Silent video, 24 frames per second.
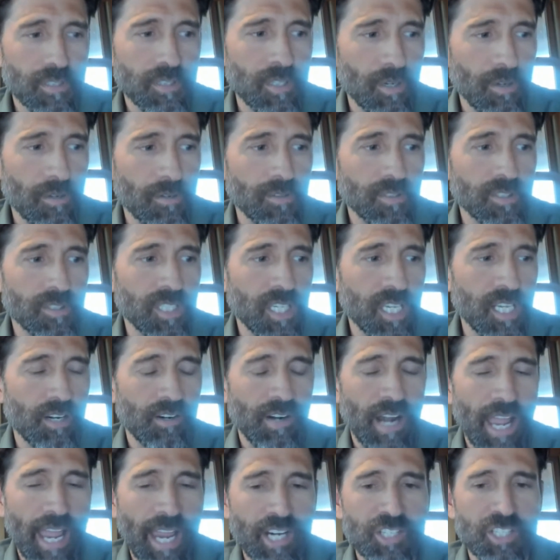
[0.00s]
those
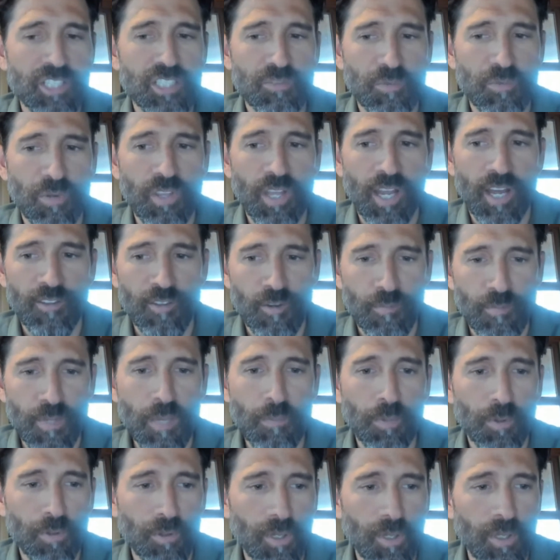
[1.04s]
interactions with other
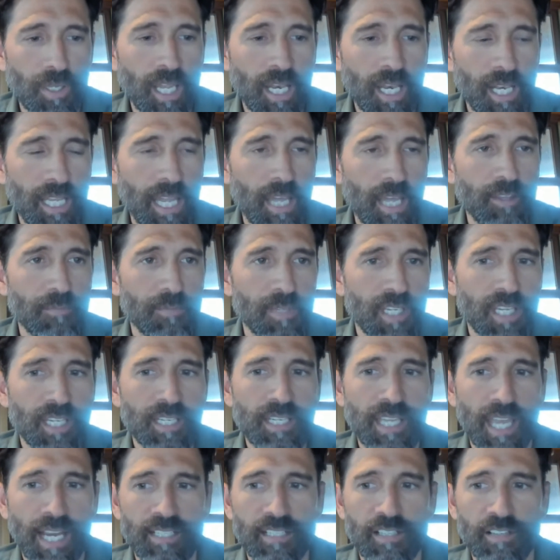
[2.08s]
people and allow them to
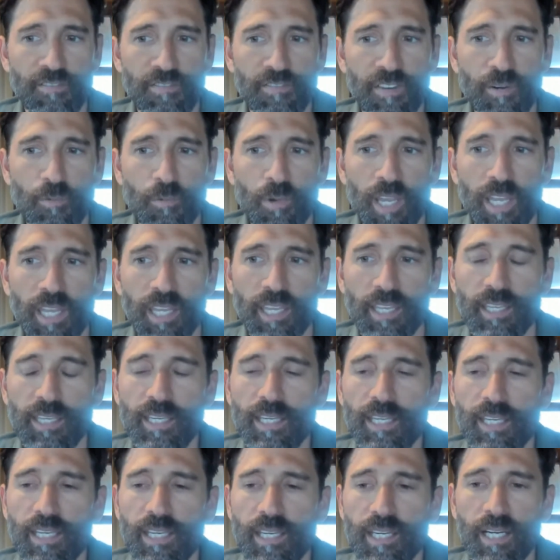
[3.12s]
connect in a fun way,
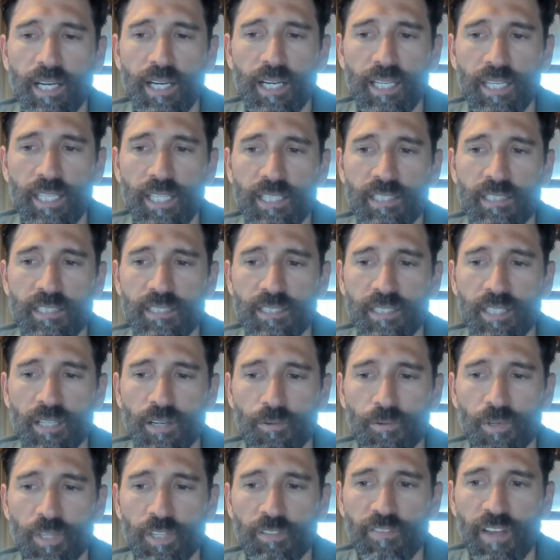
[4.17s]
is, you know,
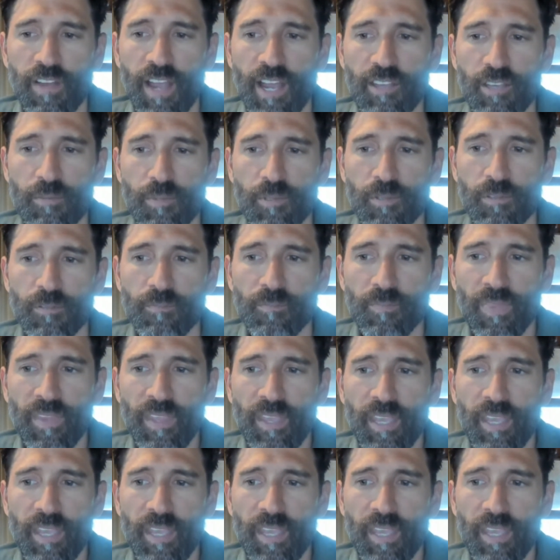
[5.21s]
really valuable.